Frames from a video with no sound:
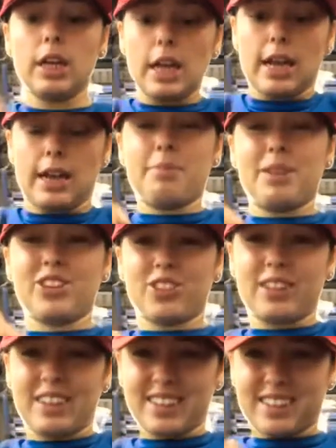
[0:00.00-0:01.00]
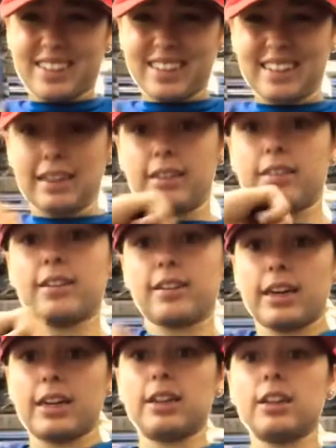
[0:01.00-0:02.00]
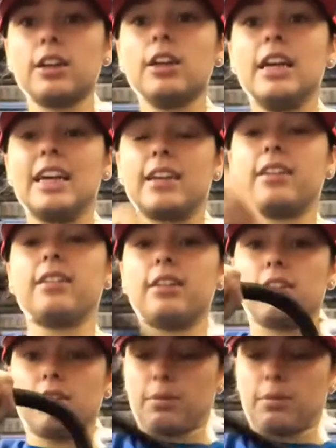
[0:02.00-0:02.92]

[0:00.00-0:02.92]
and make sure that it's nice and tight in there, because it is